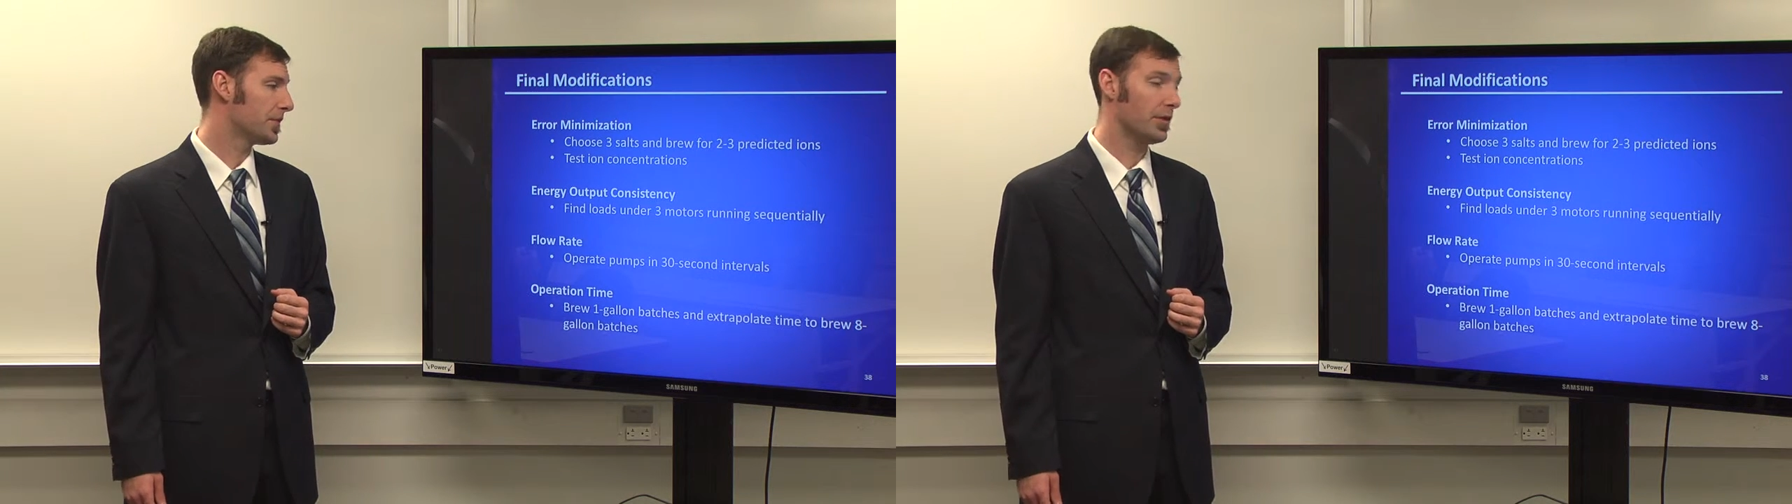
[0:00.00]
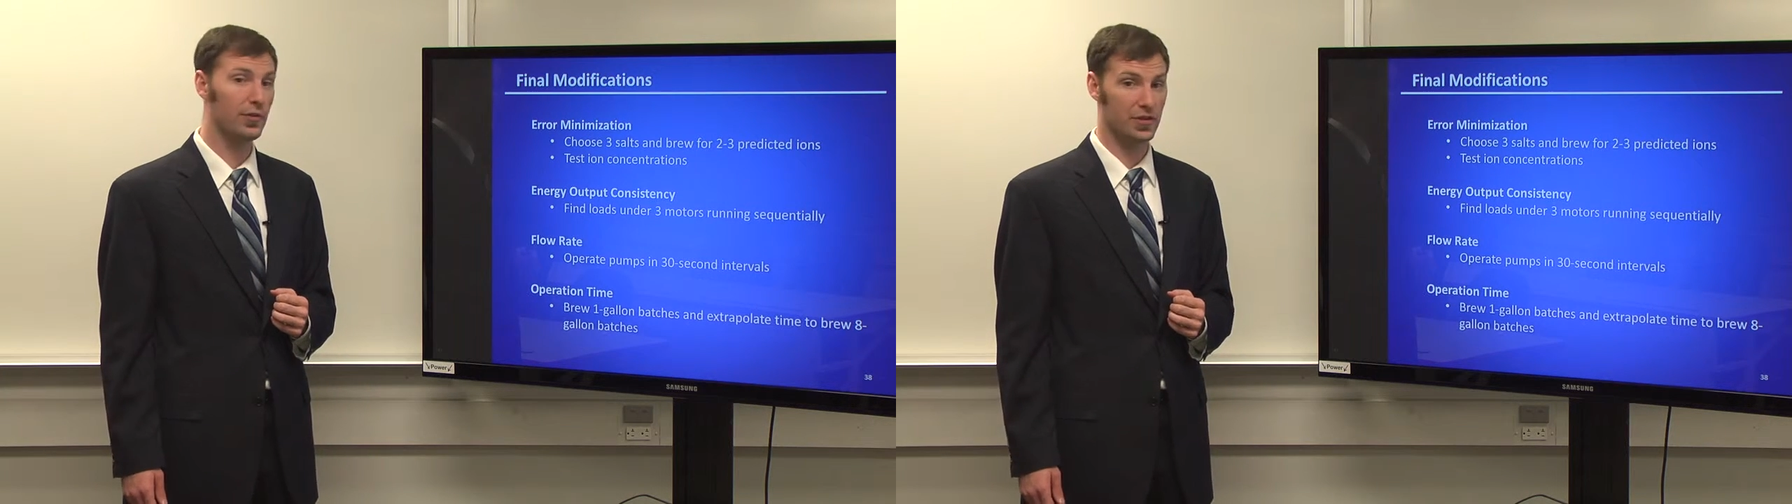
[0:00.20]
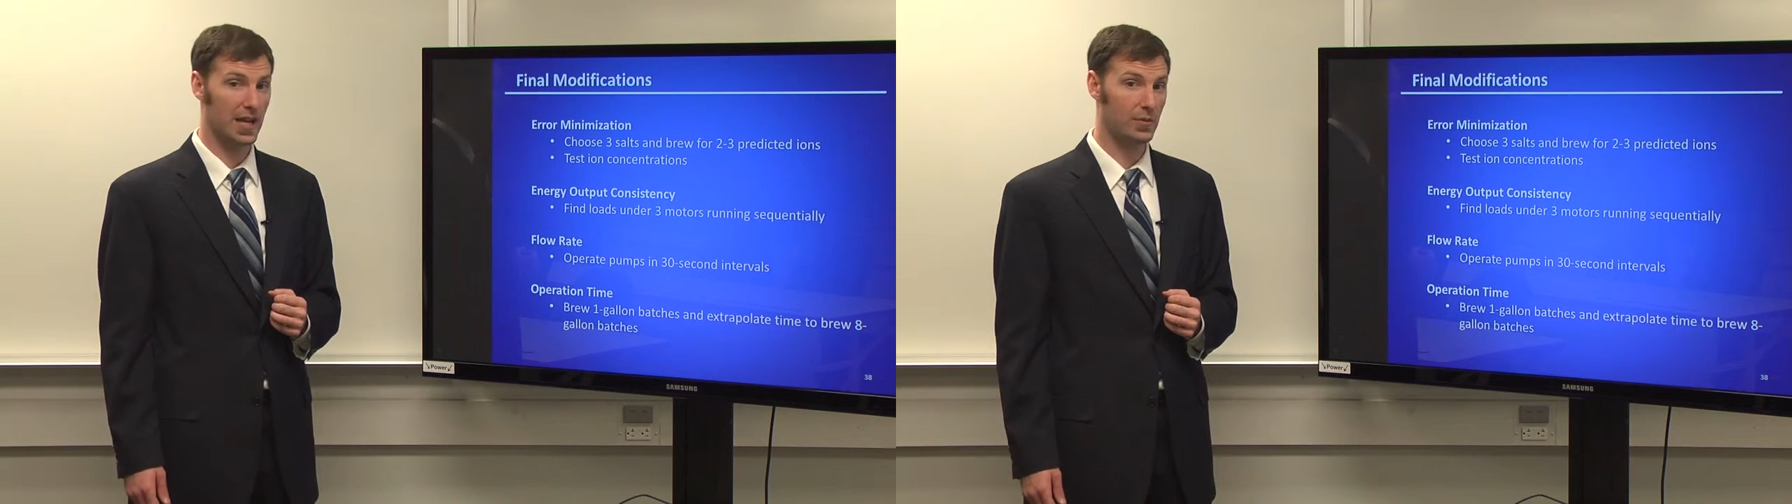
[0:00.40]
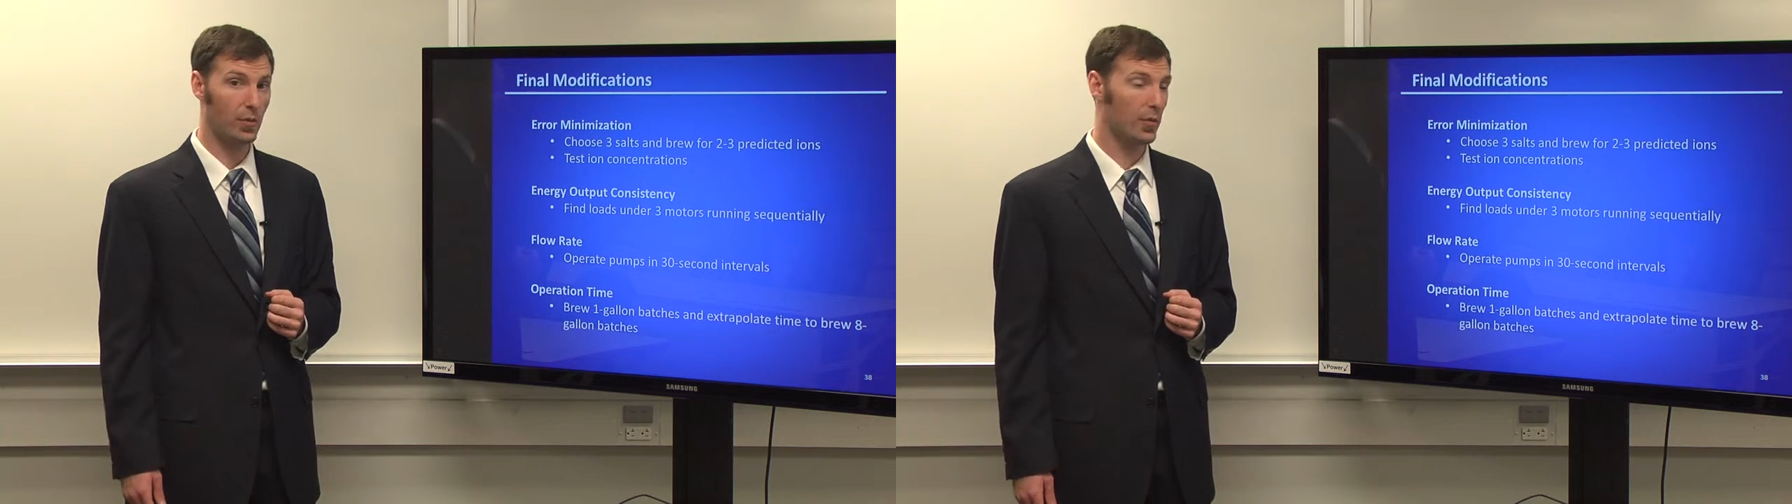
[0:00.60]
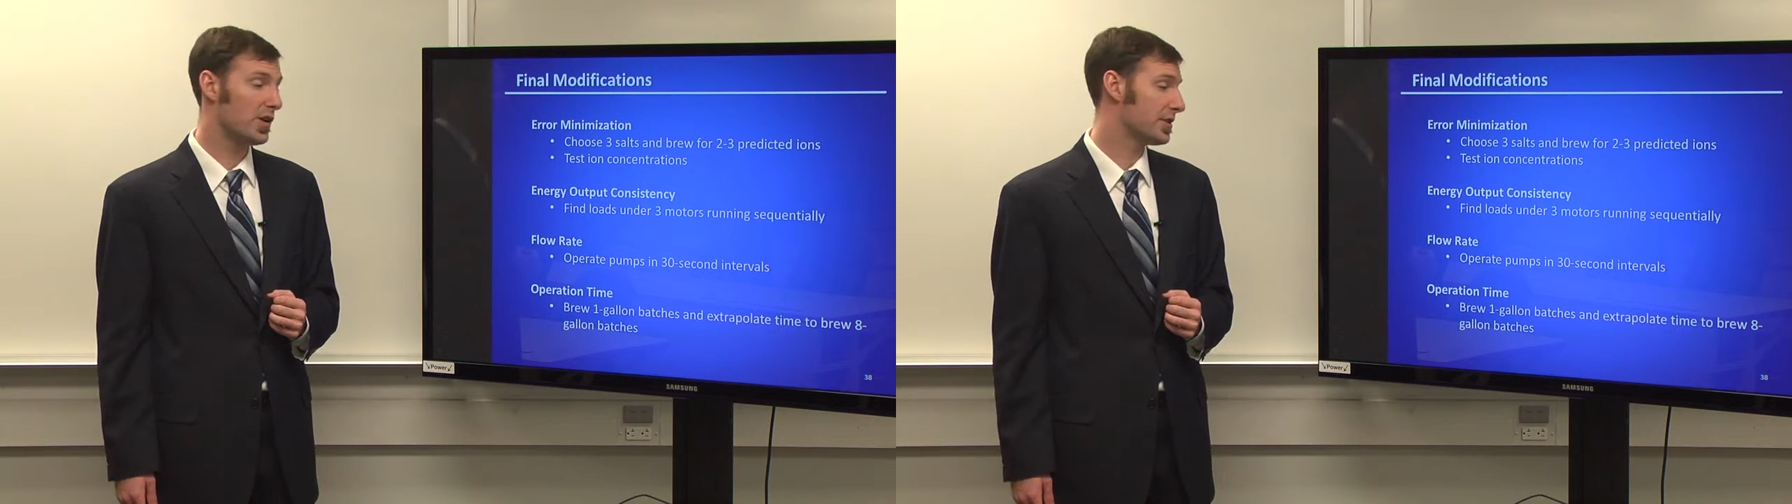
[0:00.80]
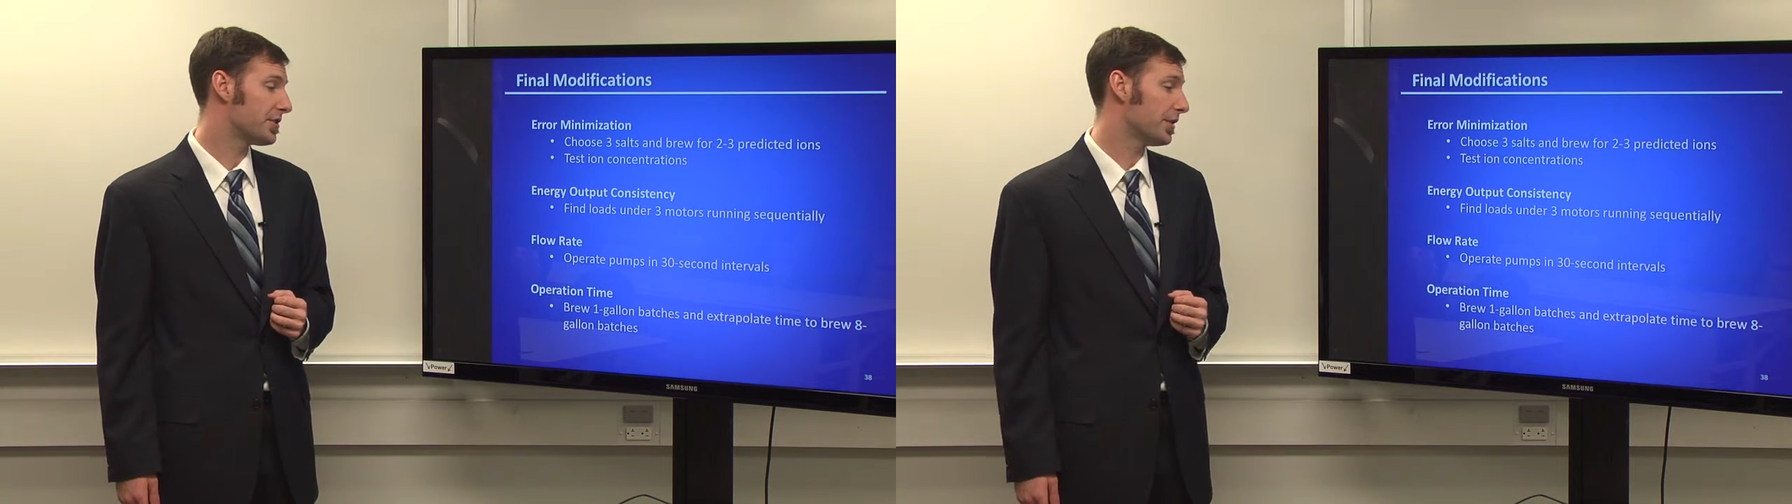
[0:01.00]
deliver exactly what we wanted